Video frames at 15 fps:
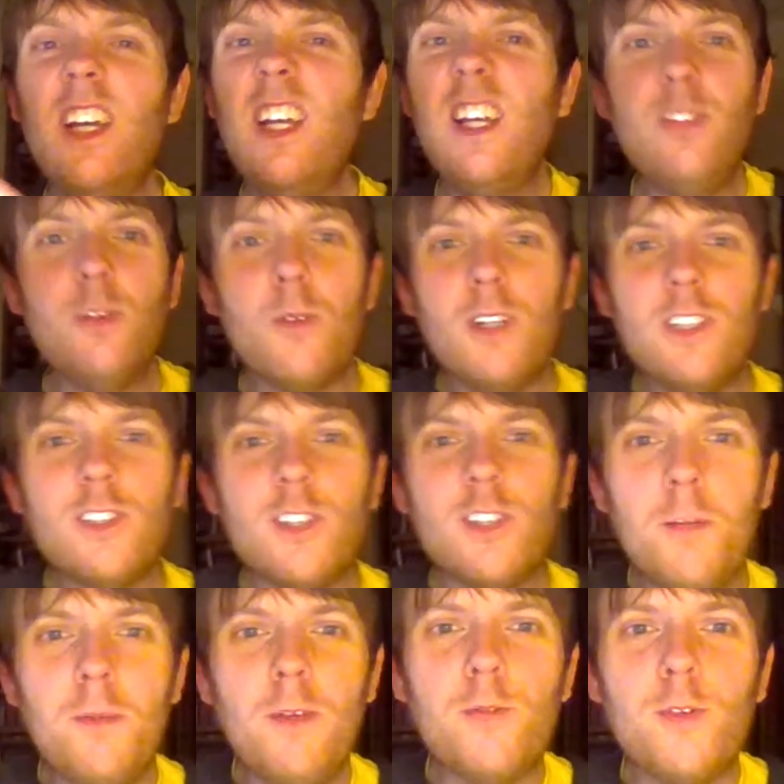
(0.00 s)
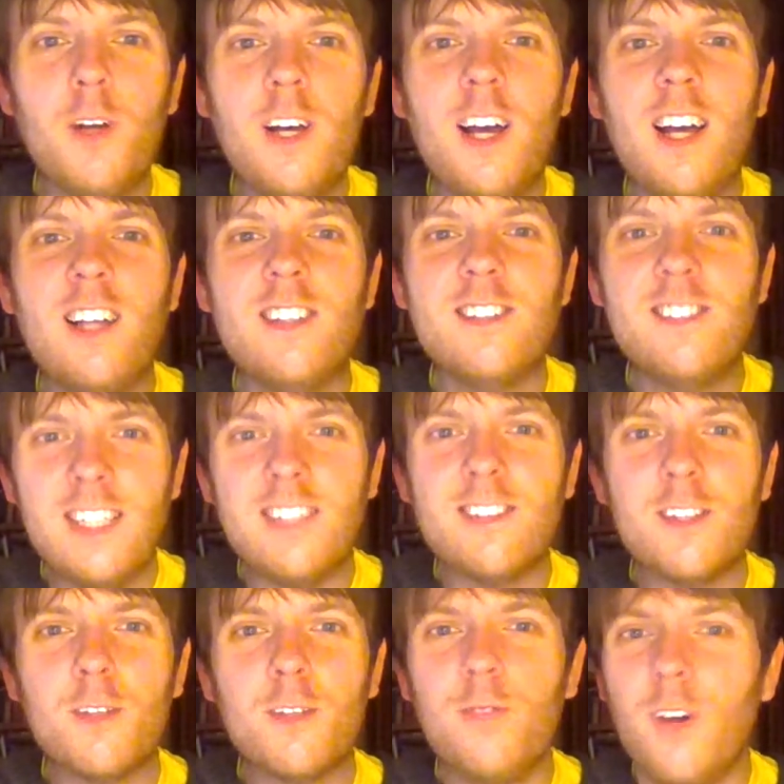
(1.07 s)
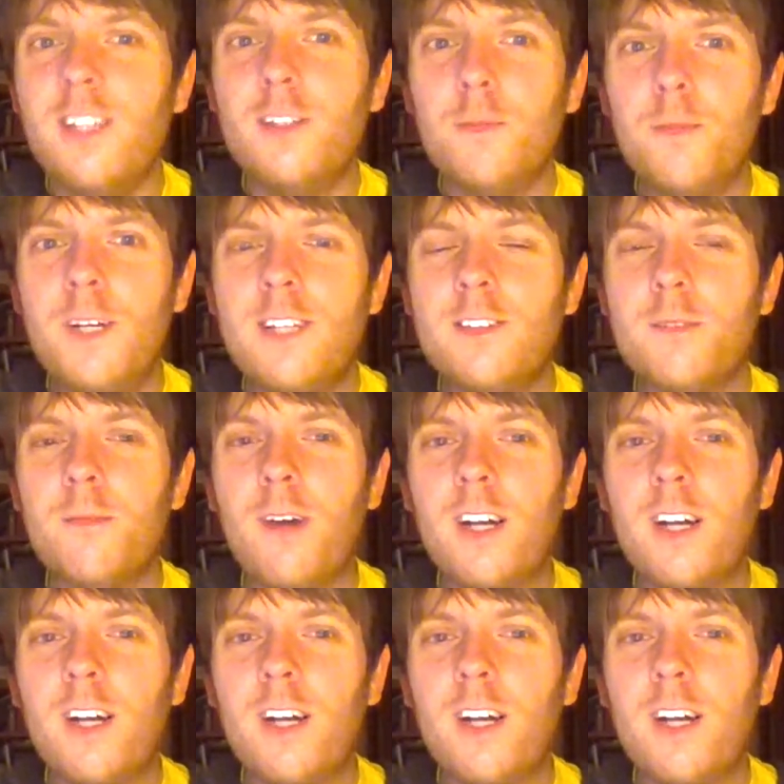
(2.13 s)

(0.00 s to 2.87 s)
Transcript: If you want to join me for 6 of the finest beers in my